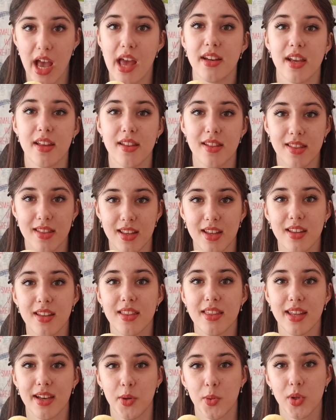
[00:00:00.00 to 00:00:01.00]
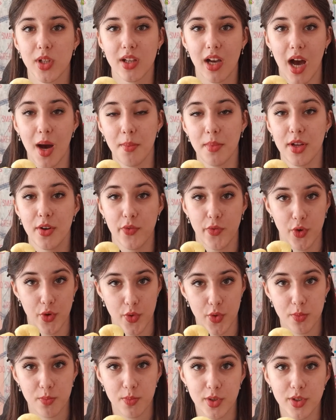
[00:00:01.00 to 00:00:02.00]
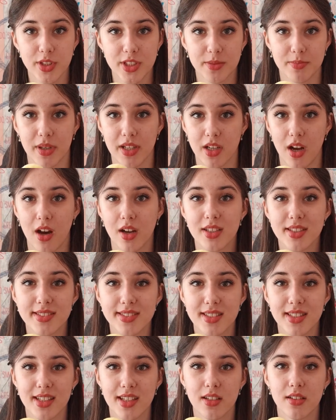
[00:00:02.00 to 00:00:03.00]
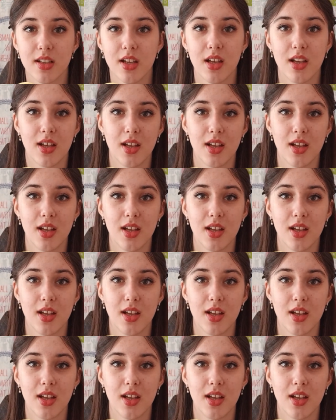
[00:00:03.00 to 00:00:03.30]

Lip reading: and I think that will come in further books, but honestly,